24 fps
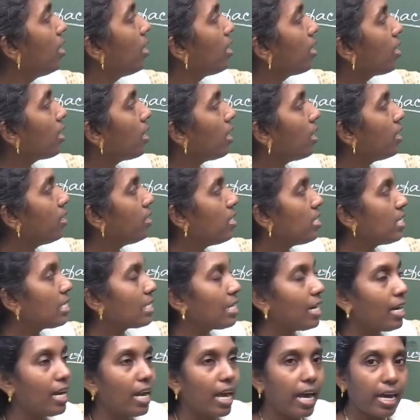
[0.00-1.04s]
Here this
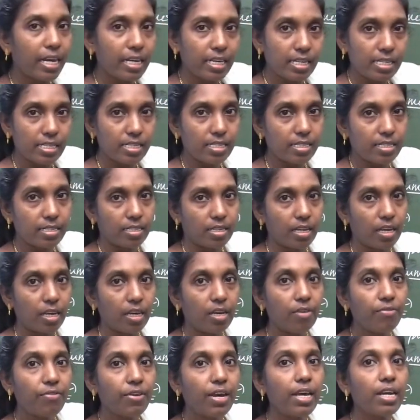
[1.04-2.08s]
LAC-Z,
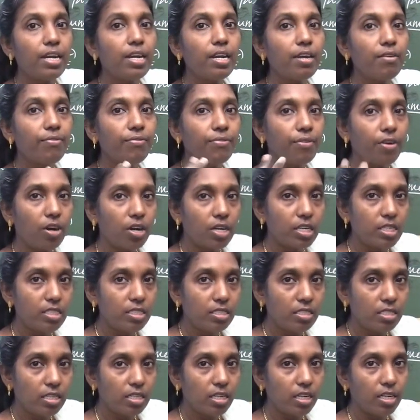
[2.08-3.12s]
if any foreign
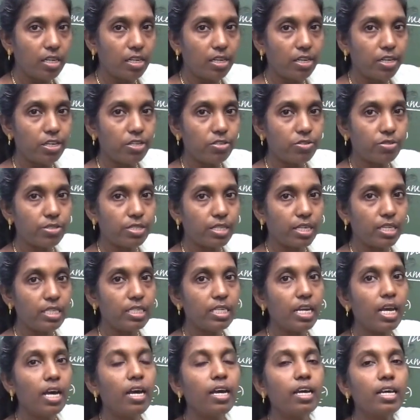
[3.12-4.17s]
gene introduces
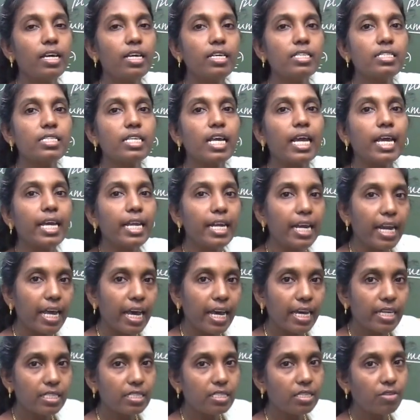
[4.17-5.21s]
it, it
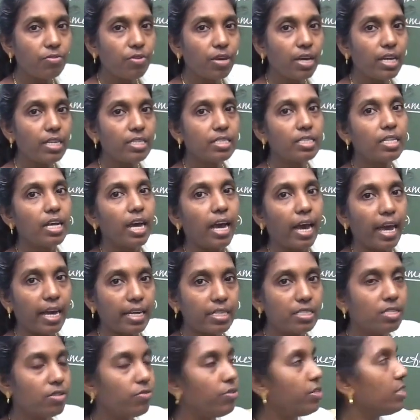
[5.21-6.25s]
inactivates the
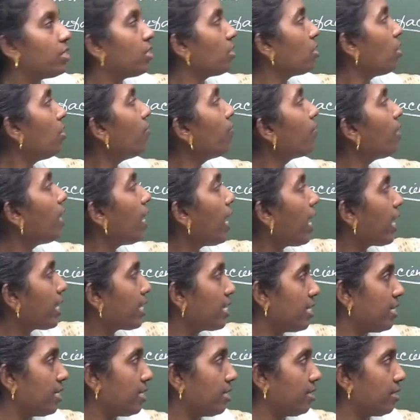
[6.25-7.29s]
activity of
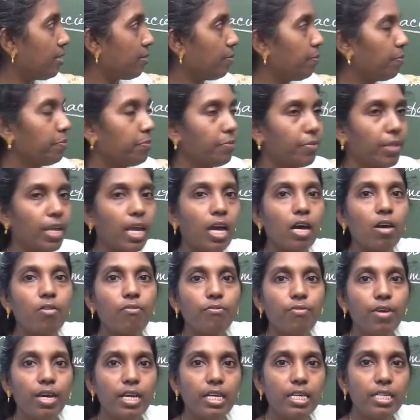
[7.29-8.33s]
LAC-Z.
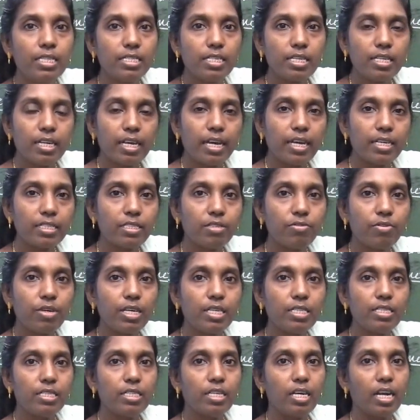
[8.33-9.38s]
When it
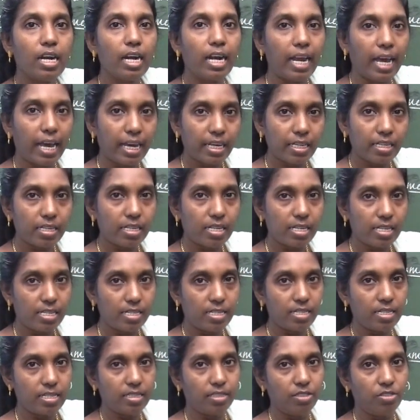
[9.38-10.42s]
inactivates the
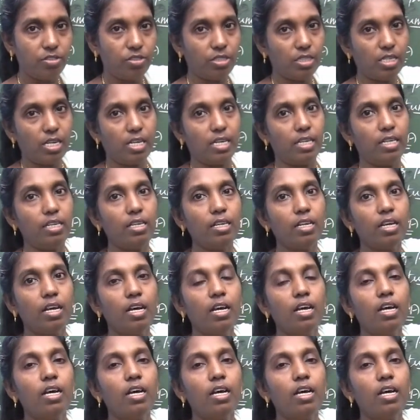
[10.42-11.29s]
LAC-Z gene,